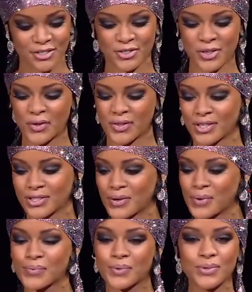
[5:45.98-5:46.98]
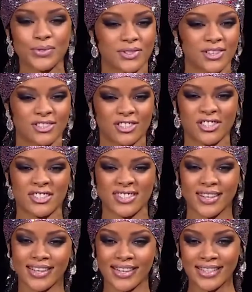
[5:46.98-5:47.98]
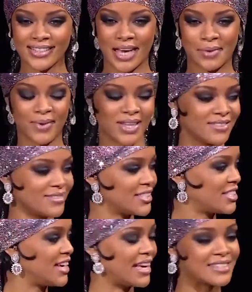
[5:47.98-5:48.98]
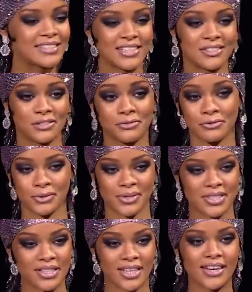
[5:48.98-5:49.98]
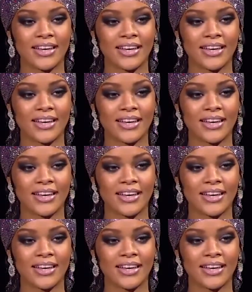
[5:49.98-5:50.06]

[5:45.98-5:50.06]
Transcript: When you're famous, you can do what you want, and others will copy it.